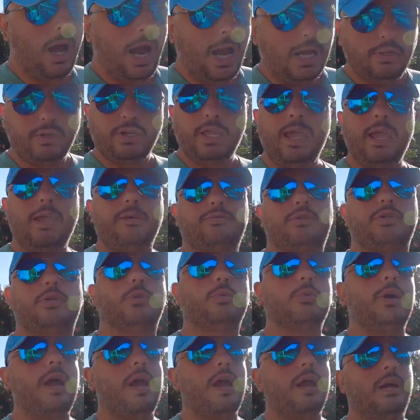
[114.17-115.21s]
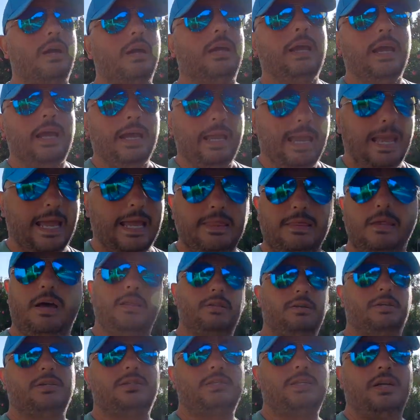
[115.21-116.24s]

I don't have to wear another